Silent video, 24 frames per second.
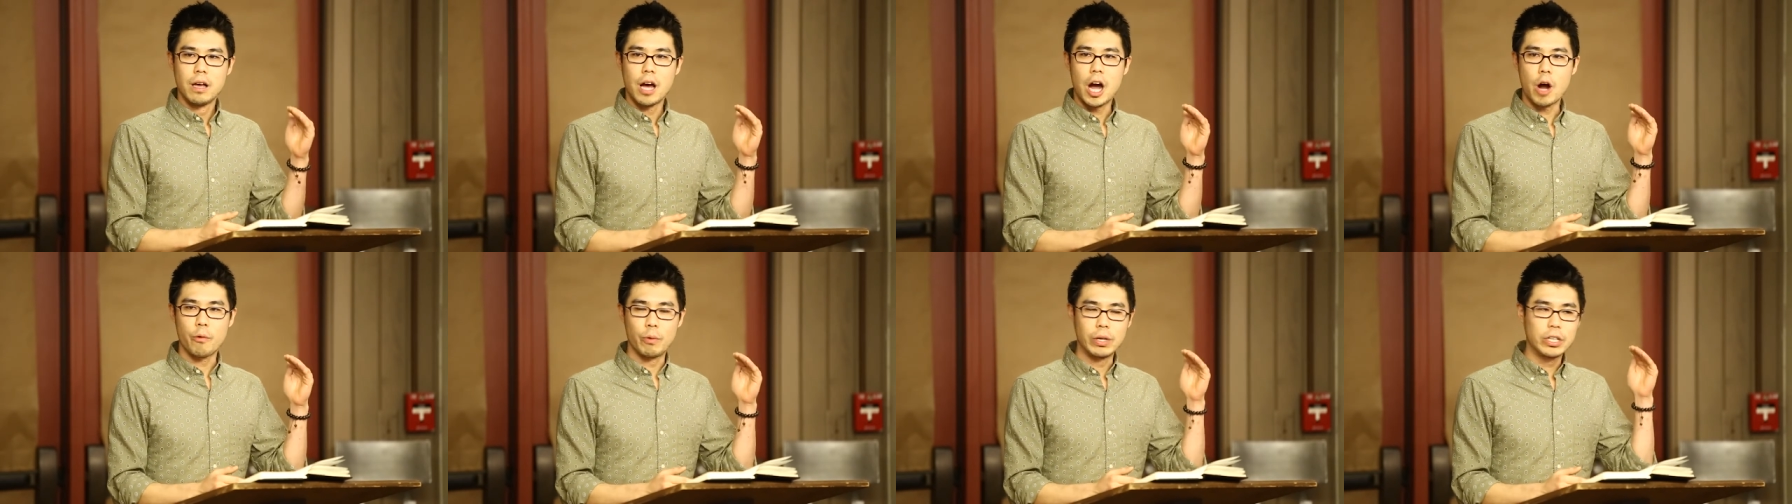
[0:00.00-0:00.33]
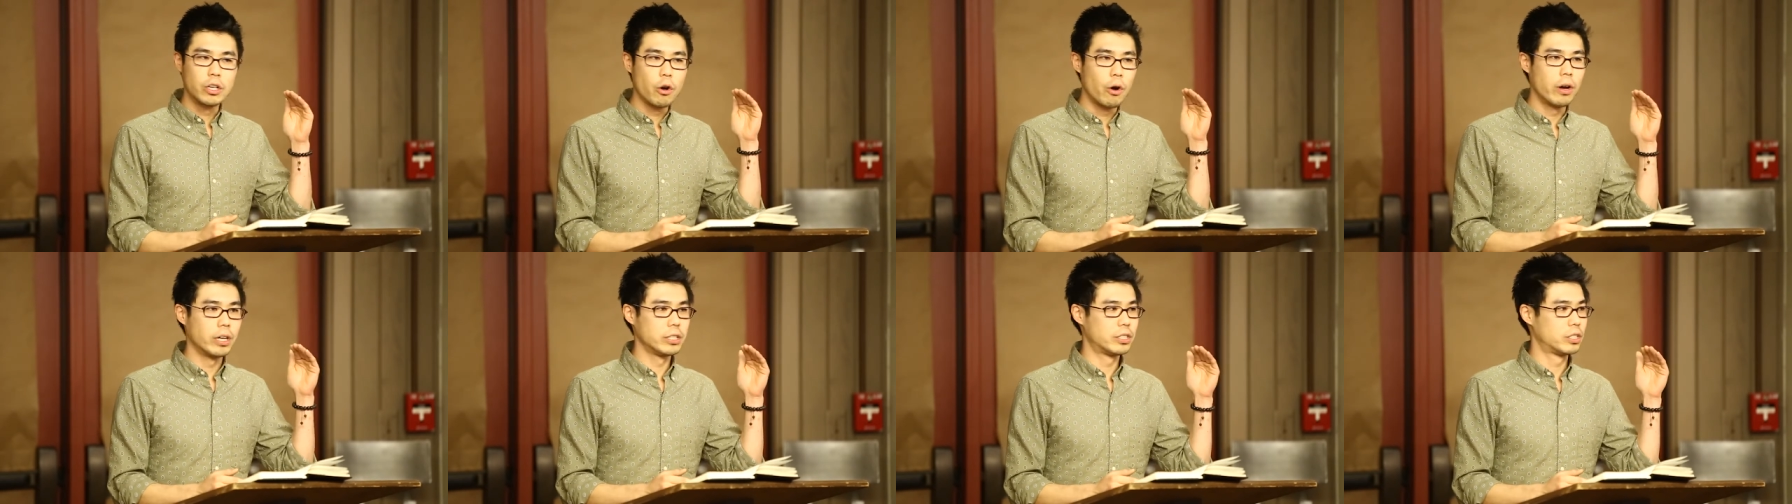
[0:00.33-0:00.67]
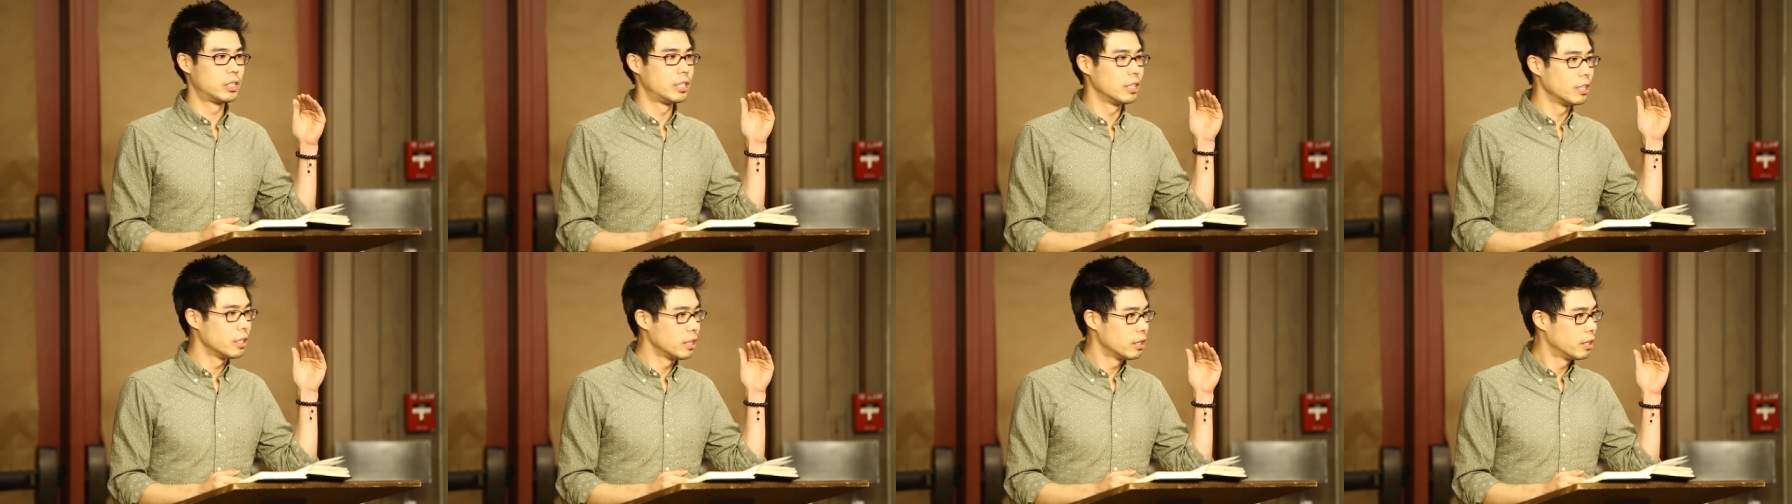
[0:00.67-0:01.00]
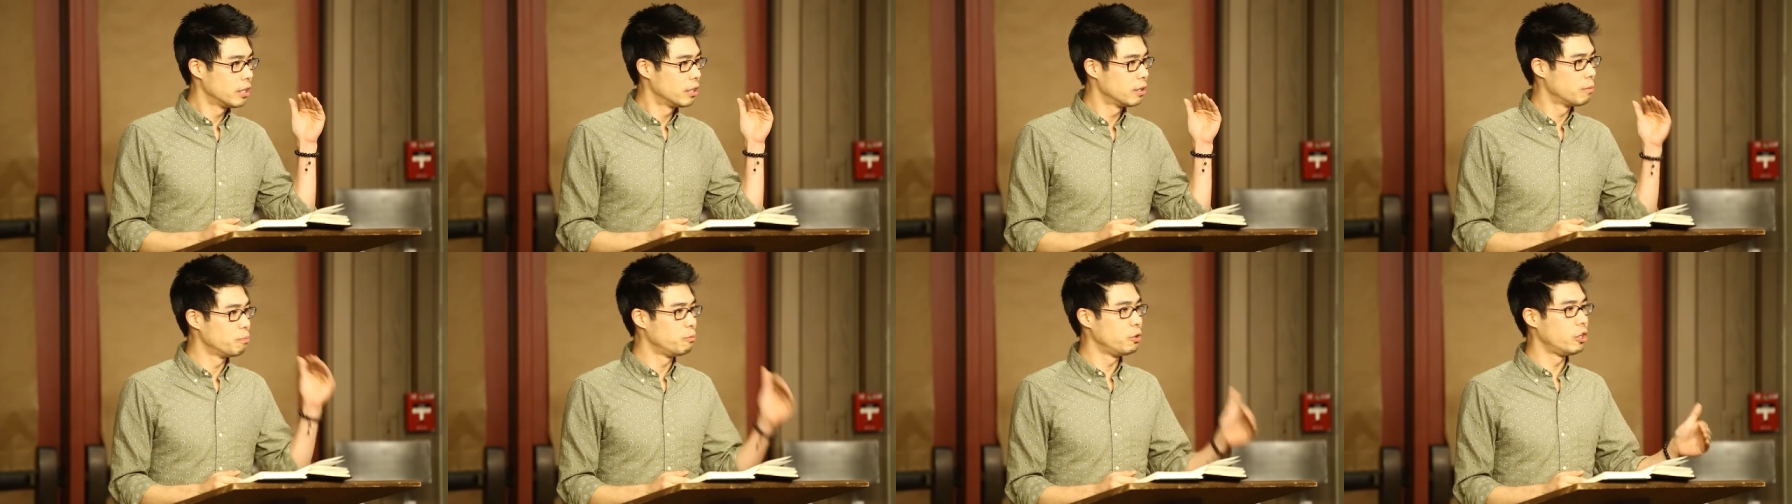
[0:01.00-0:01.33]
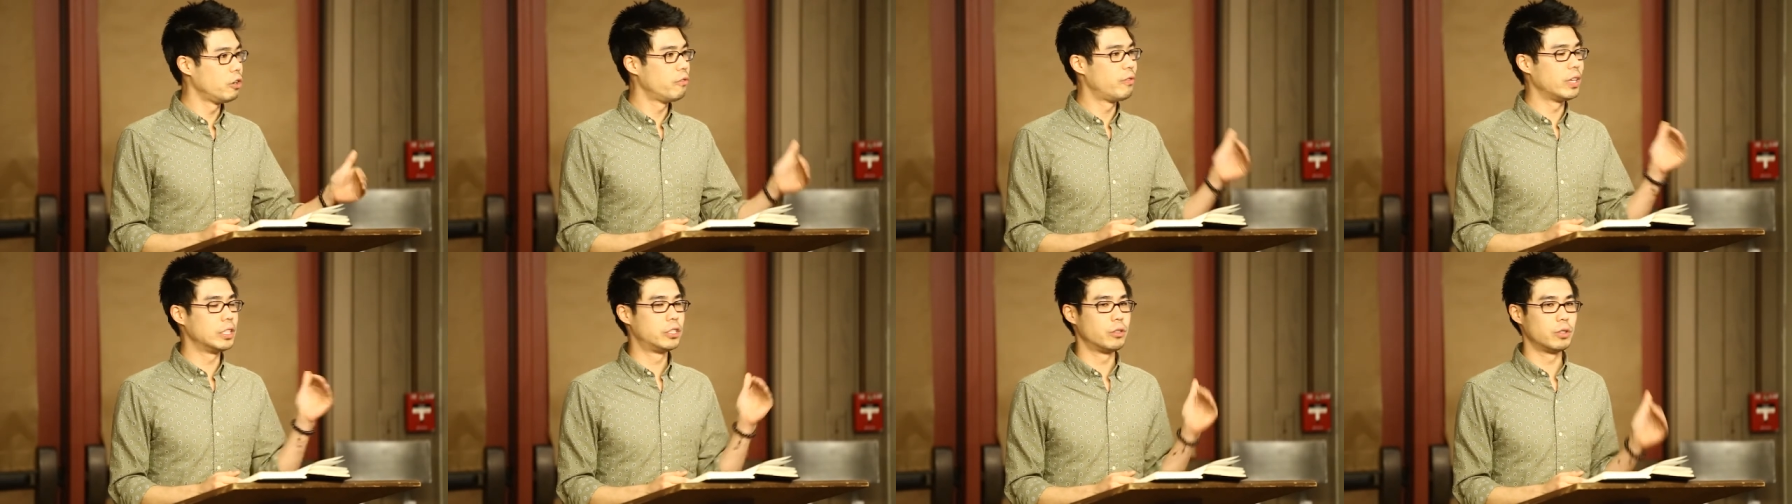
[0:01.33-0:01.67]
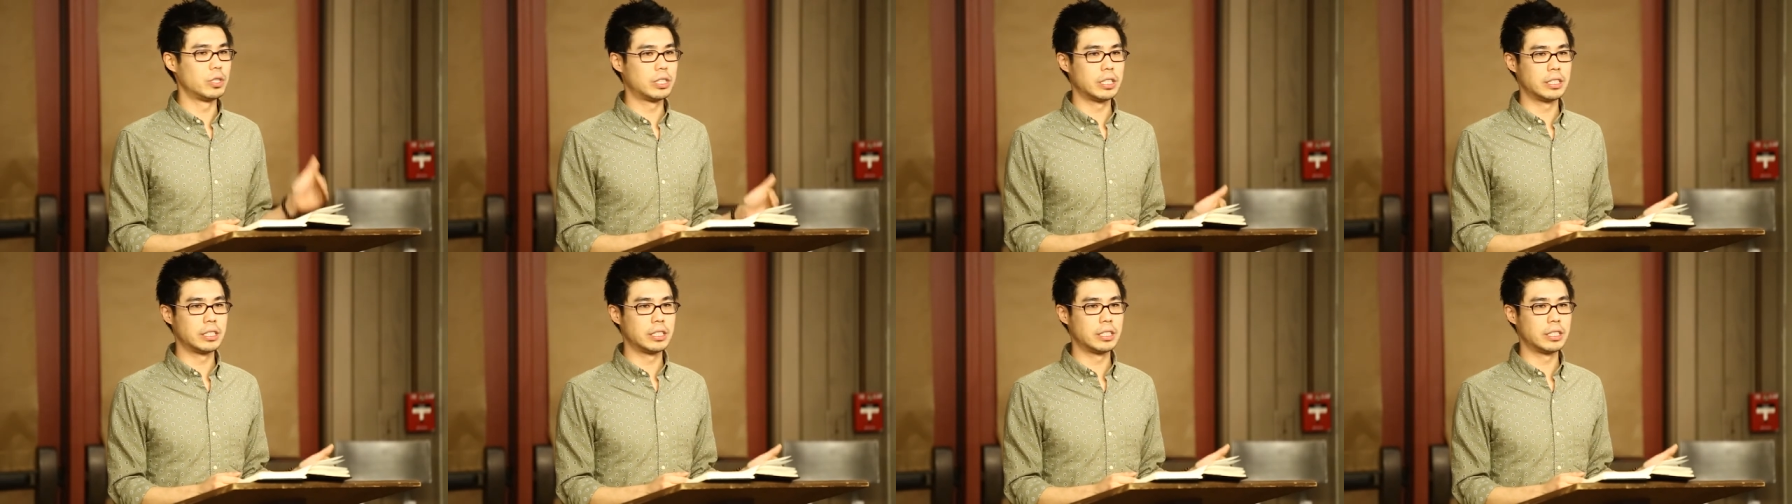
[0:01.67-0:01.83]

are we going to move into a